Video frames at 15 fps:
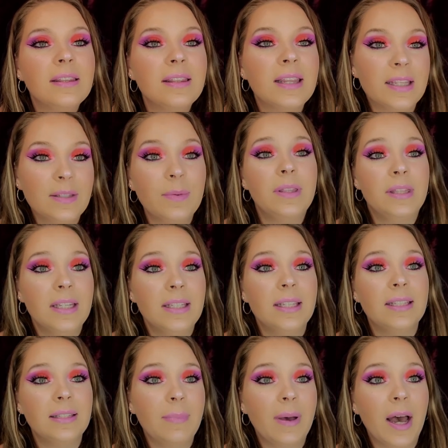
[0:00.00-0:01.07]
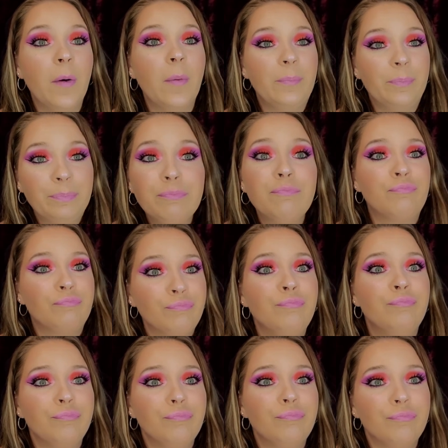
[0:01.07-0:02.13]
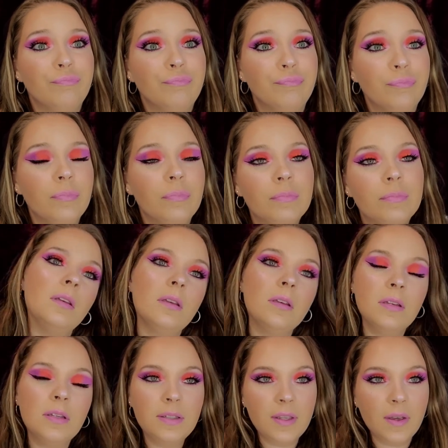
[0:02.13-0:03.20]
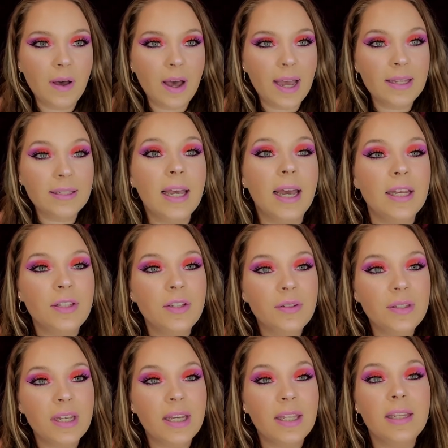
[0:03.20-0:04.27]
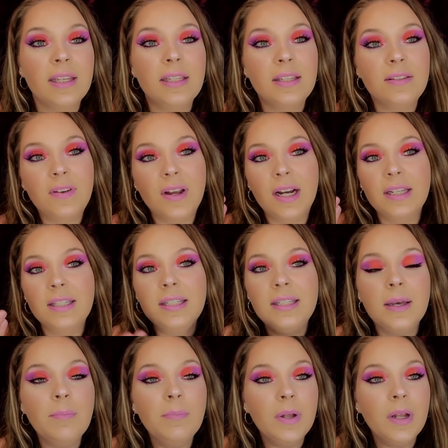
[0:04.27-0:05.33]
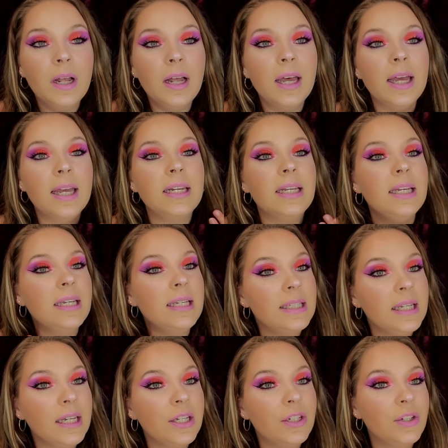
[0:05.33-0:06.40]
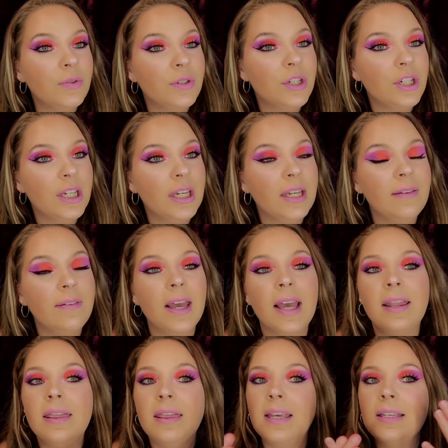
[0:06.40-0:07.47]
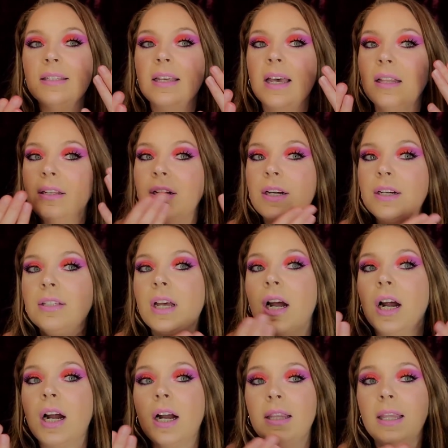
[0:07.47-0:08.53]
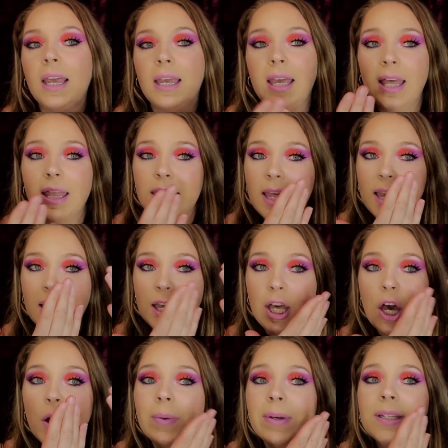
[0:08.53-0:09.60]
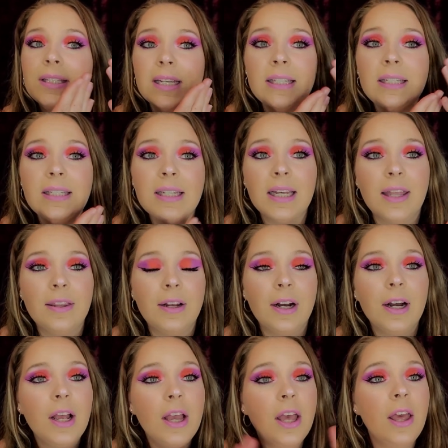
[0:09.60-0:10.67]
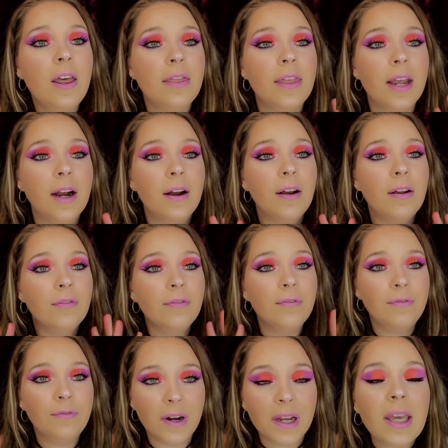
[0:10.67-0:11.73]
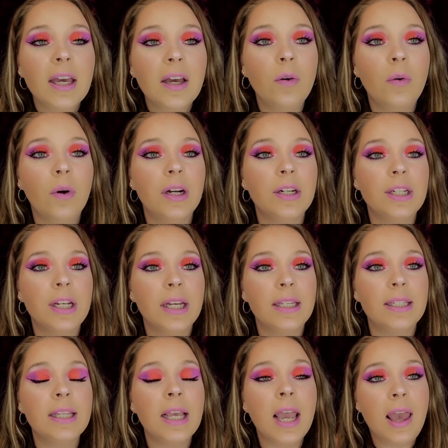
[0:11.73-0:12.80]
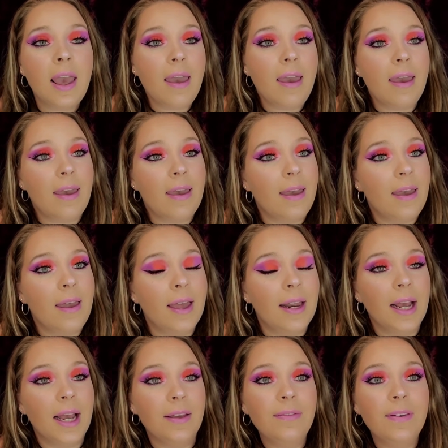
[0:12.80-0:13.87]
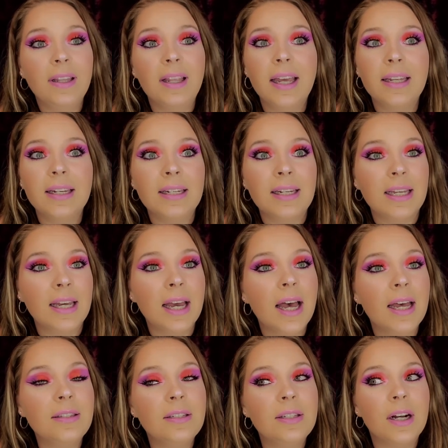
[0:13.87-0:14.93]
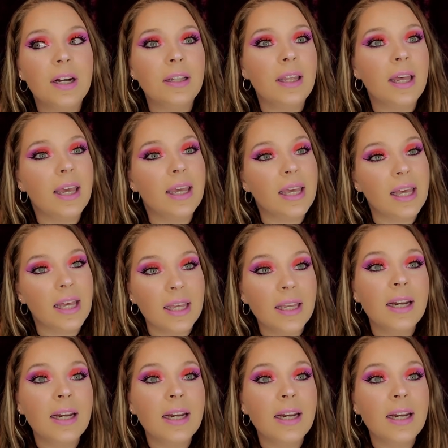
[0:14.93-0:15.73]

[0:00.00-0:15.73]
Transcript: That's what this is about. Mm -hmm. So guys, as you've seen, this is very simple and easy to achieve. And these colors are like, they coexist together. They are freaking gorgeous. And I feel like neons are like in